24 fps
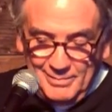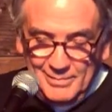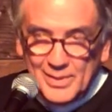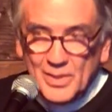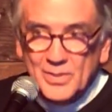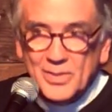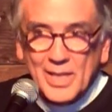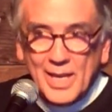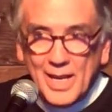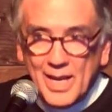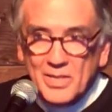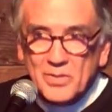
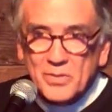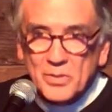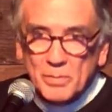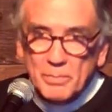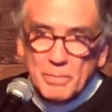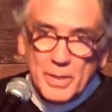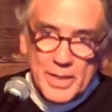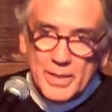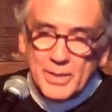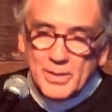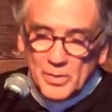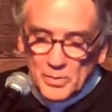There's an actual
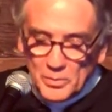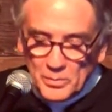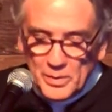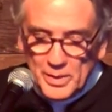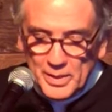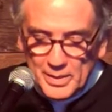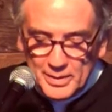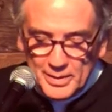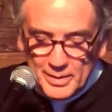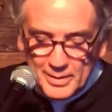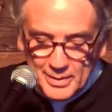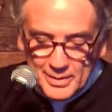medical
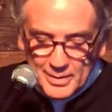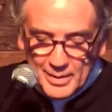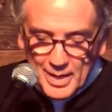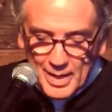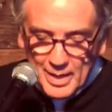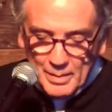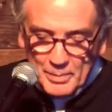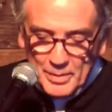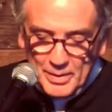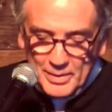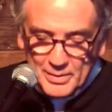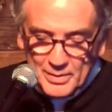reason this
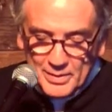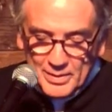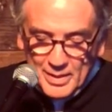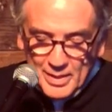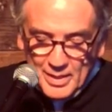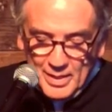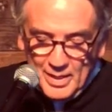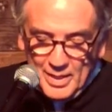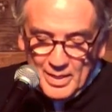happens.